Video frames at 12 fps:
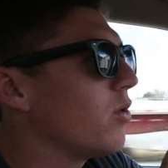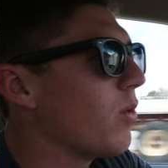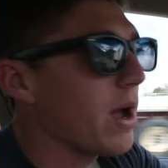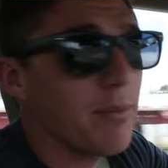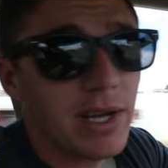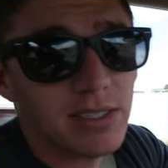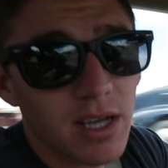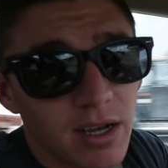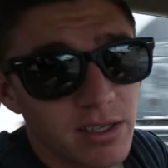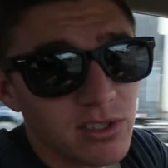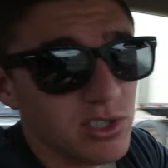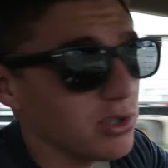why am I
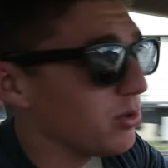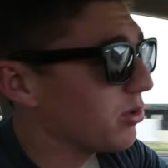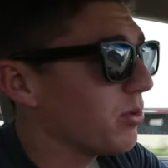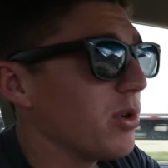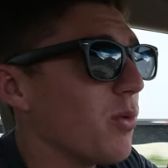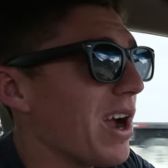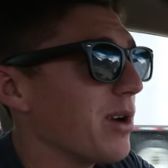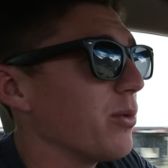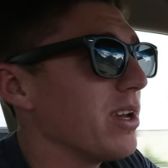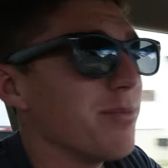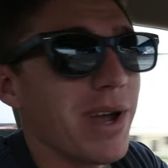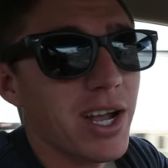talking to you? Three, why are
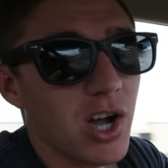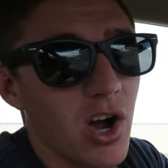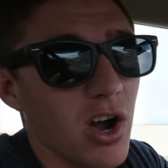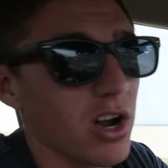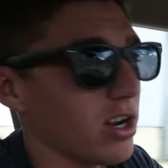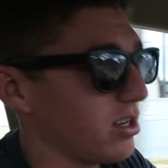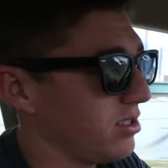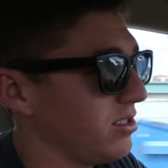we in my car?